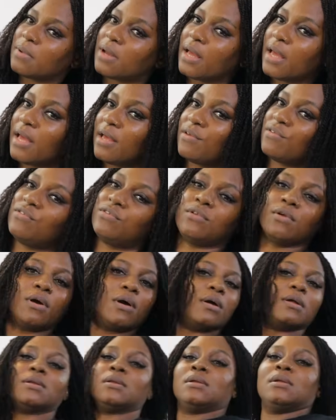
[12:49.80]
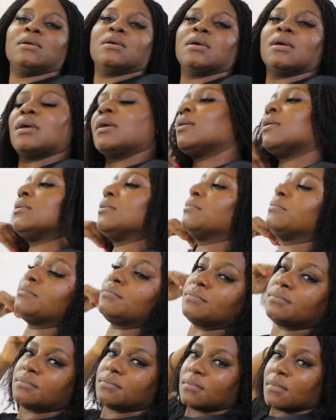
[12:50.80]
My hair is done.
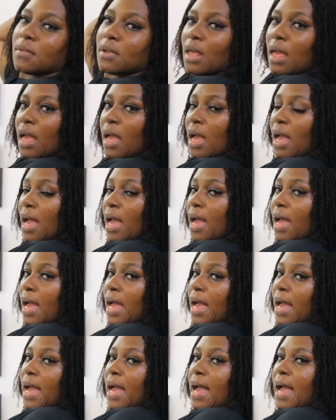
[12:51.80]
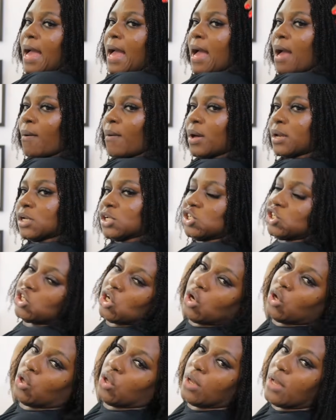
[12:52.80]
Because you. I want to
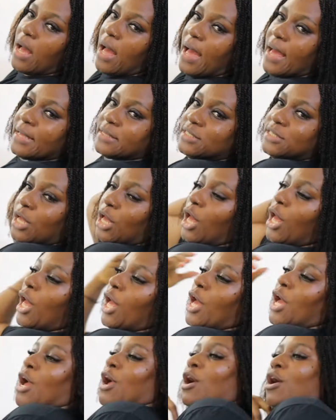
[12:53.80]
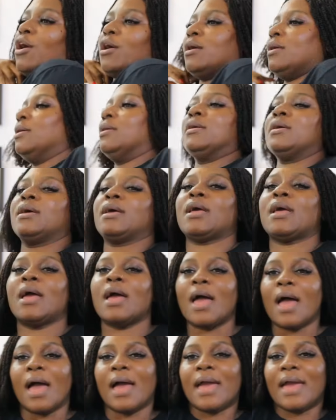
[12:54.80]
show you guys the hair.
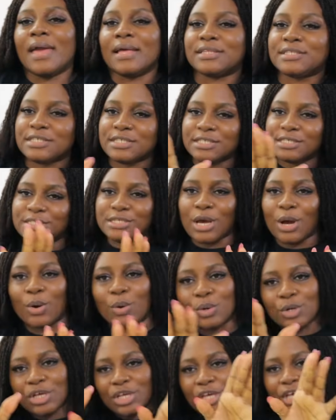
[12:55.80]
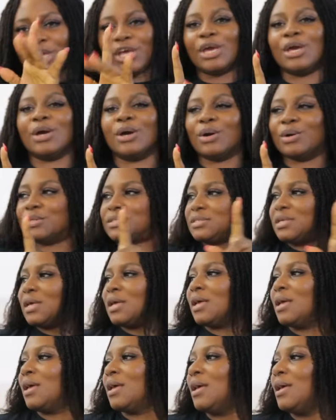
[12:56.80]
It's so cute.
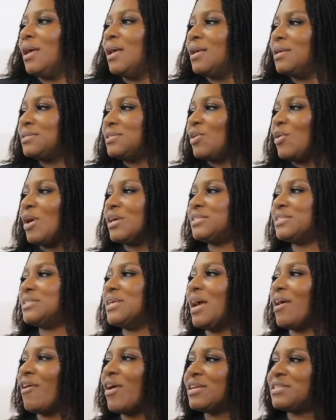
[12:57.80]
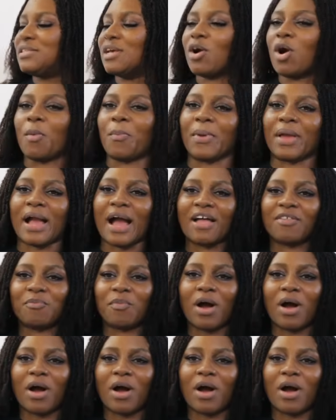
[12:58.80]
See, Grace is a Grace is a copycat,